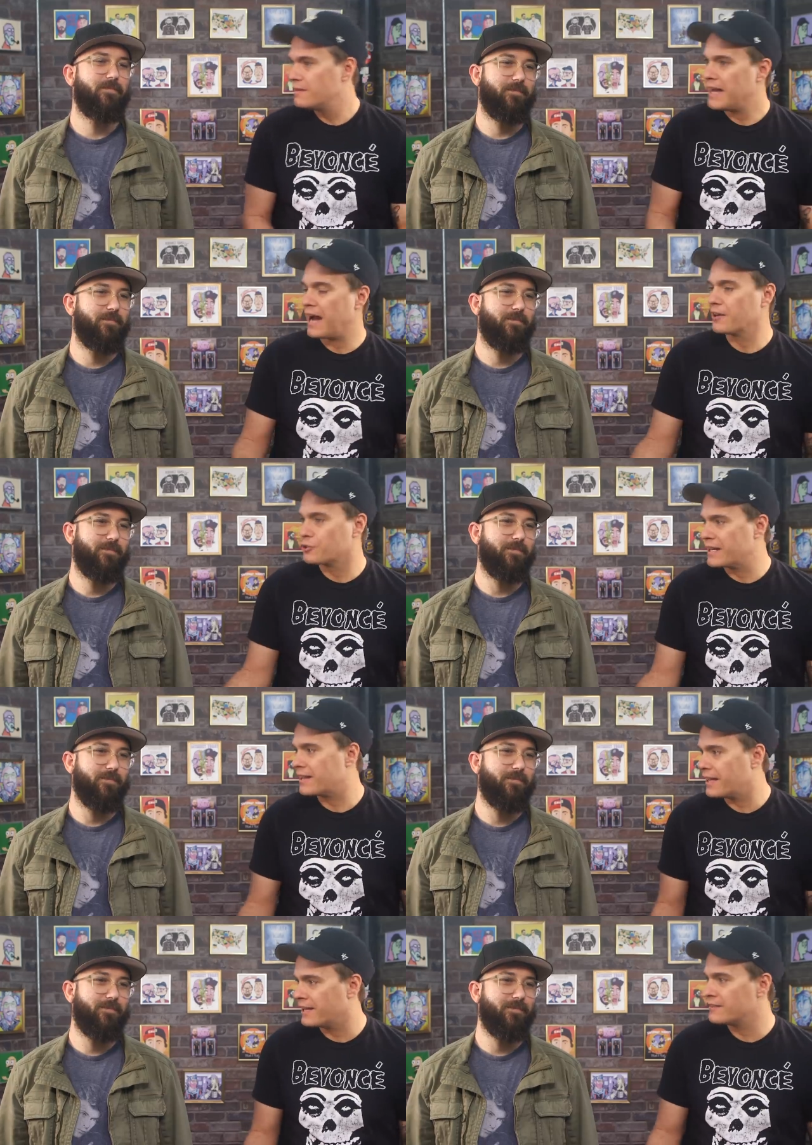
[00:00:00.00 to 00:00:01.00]
Speaker 1: how to
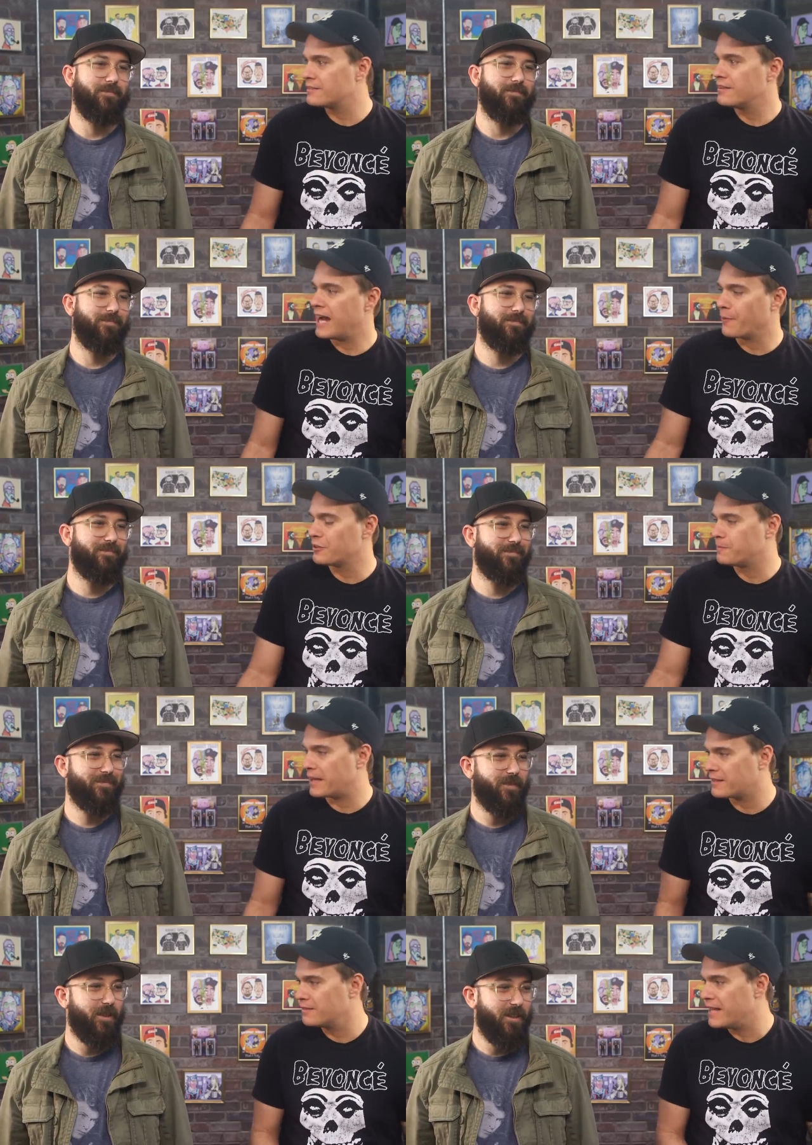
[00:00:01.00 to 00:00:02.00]
treat things, how to
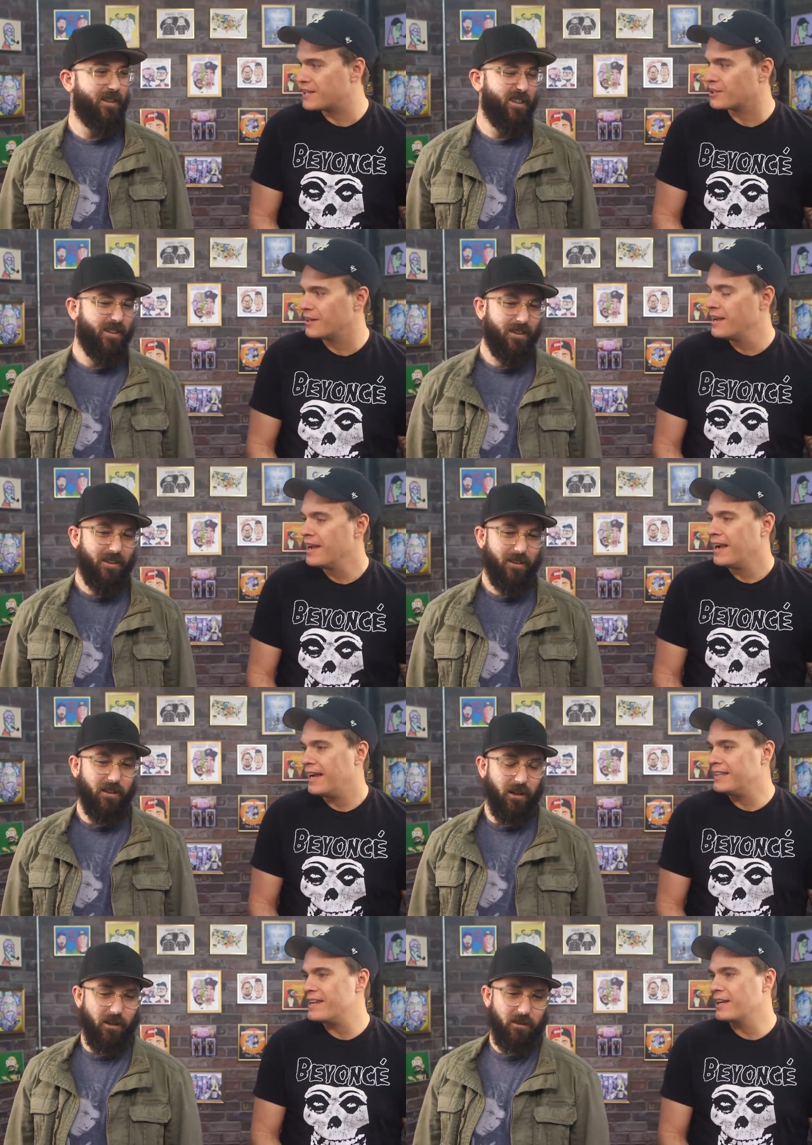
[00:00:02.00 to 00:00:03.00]
respect nature.
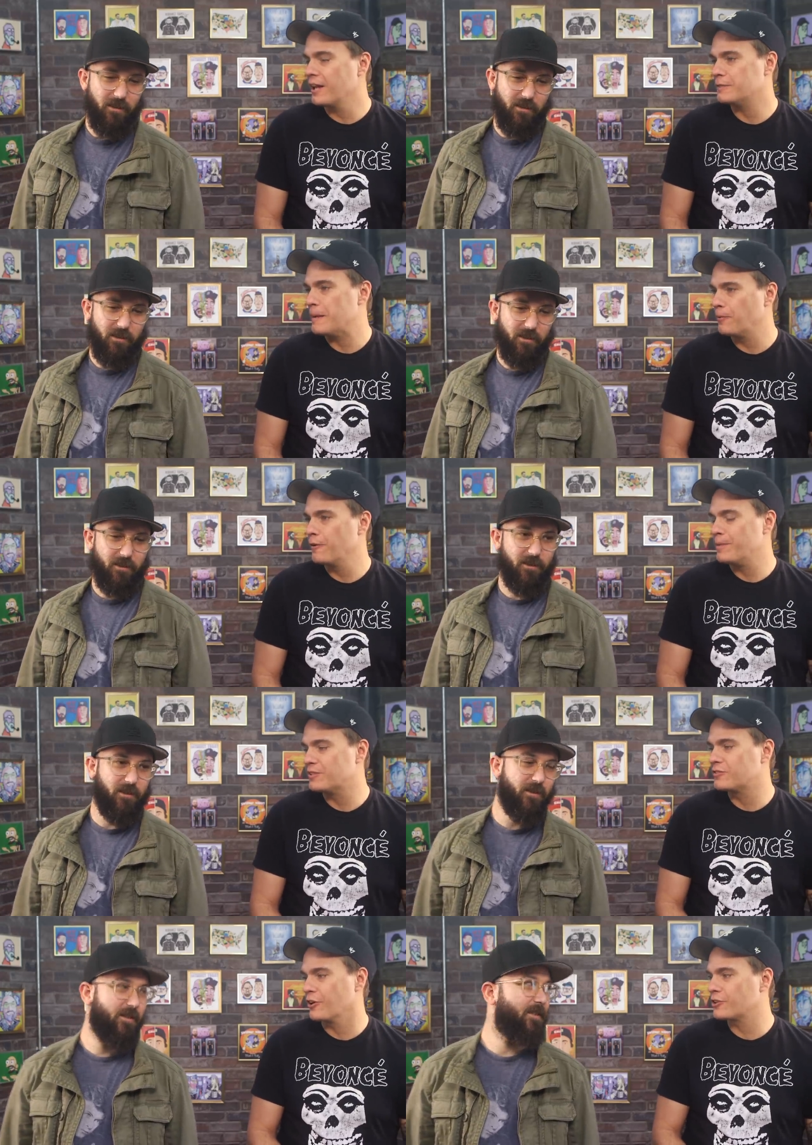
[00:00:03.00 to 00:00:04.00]
Yeah. And then you get all these people who have
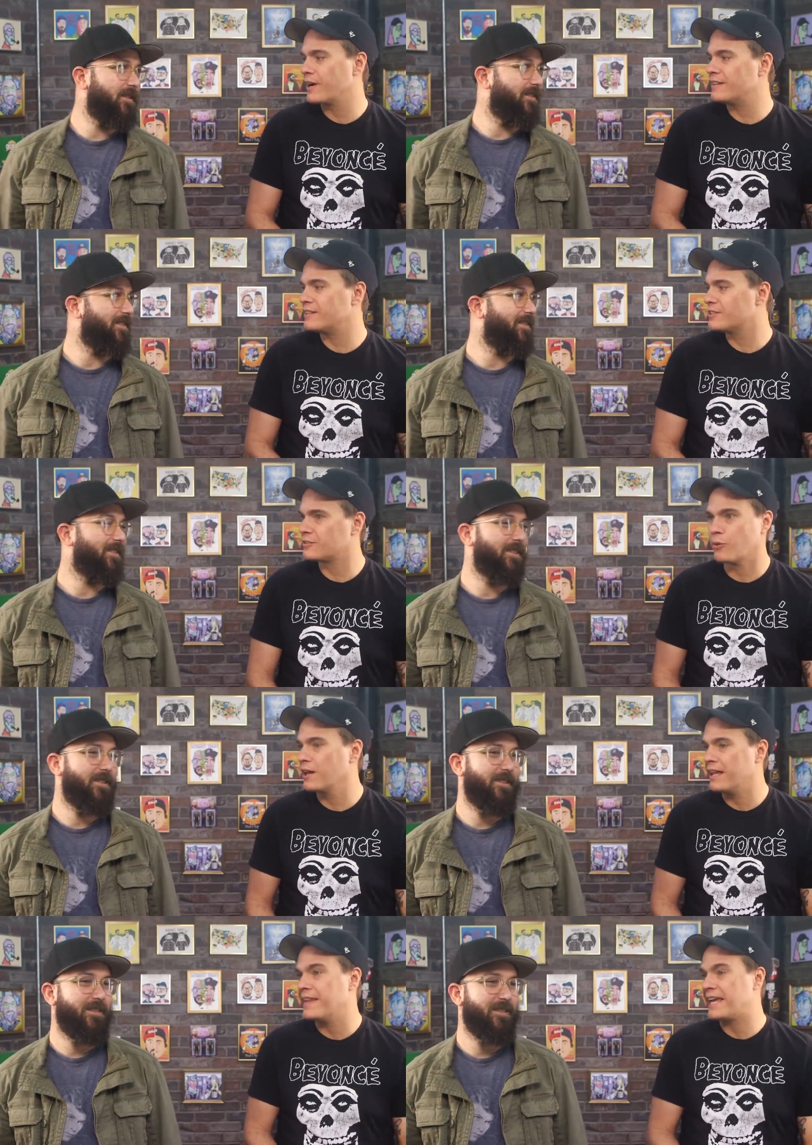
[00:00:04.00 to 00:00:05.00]
been stir crazy and just
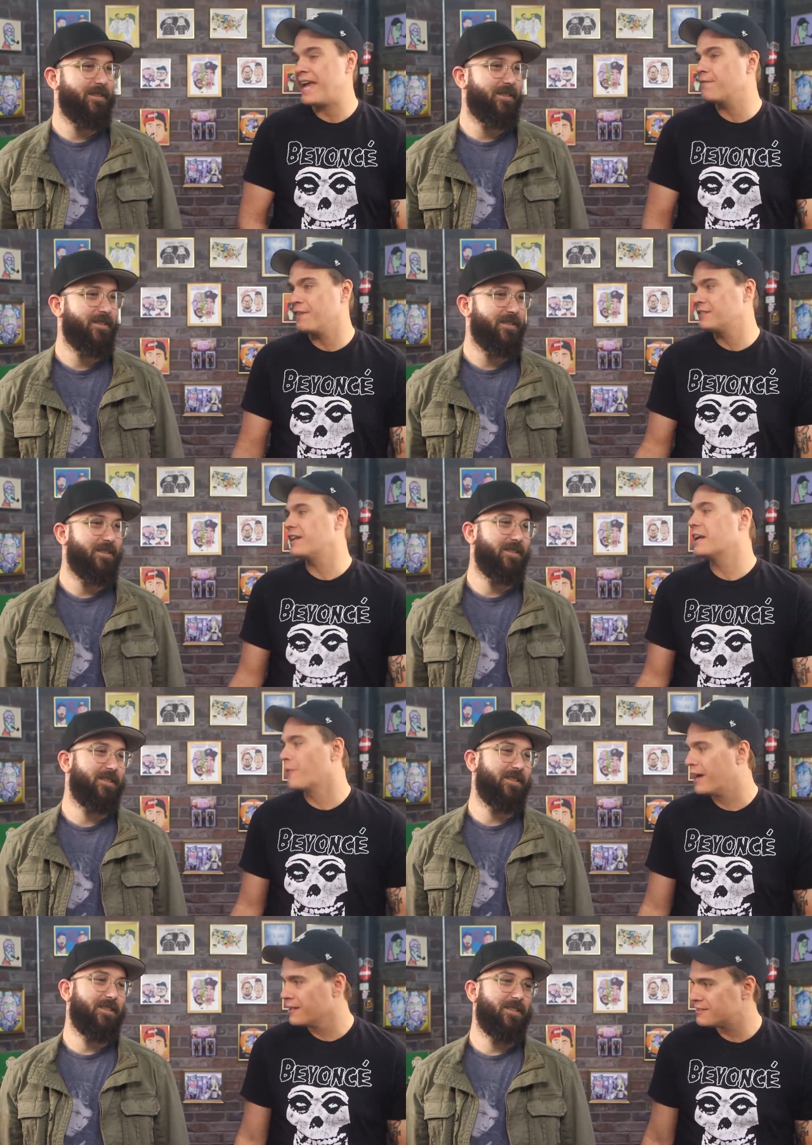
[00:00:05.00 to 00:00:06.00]
want to, and they can't visit
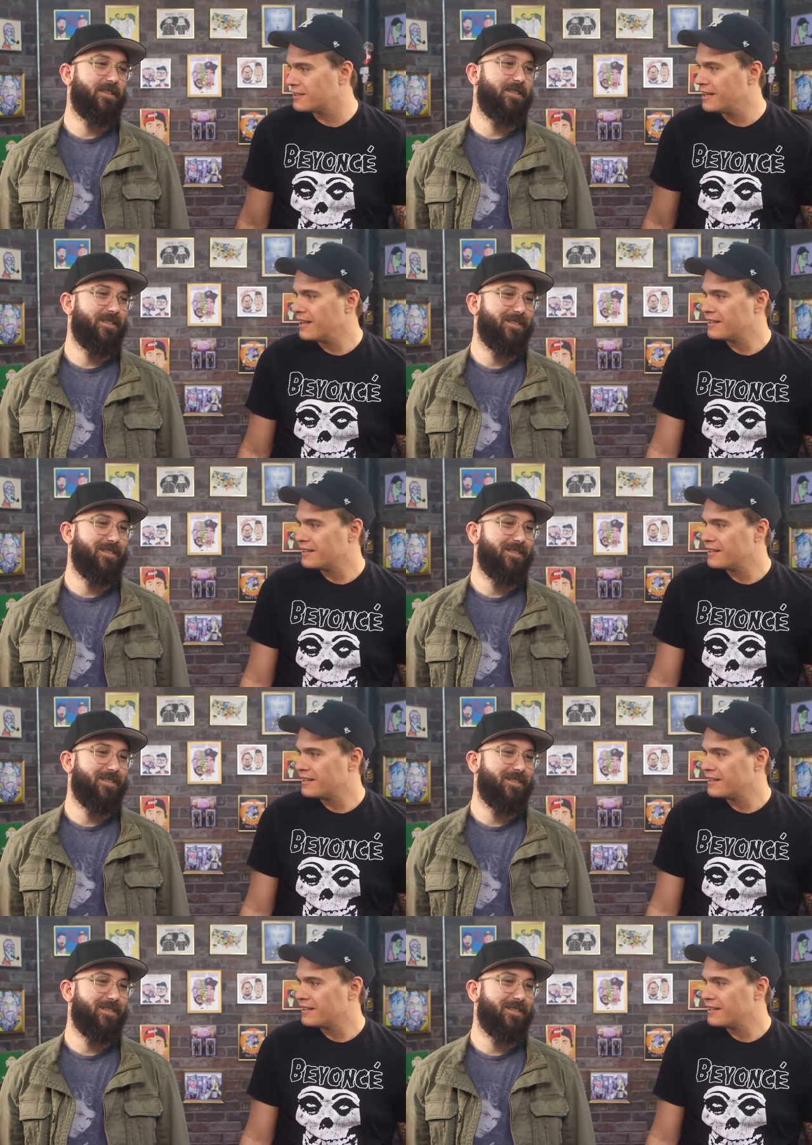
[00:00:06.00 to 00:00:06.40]
anywhere else.